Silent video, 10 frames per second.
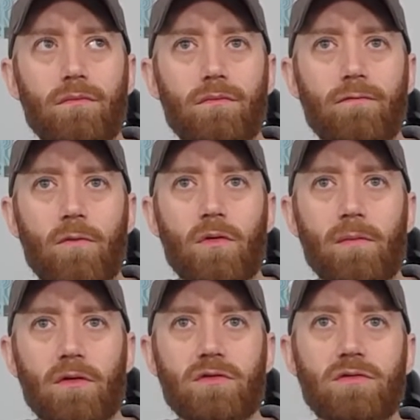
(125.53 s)
February,
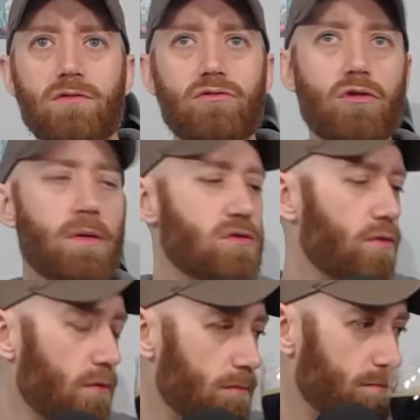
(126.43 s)
March, three months
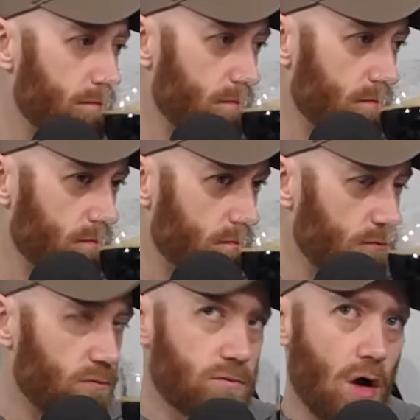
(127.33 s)
old.
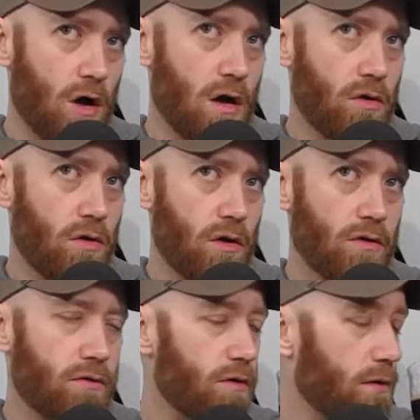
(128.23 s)
Uh, a little under three.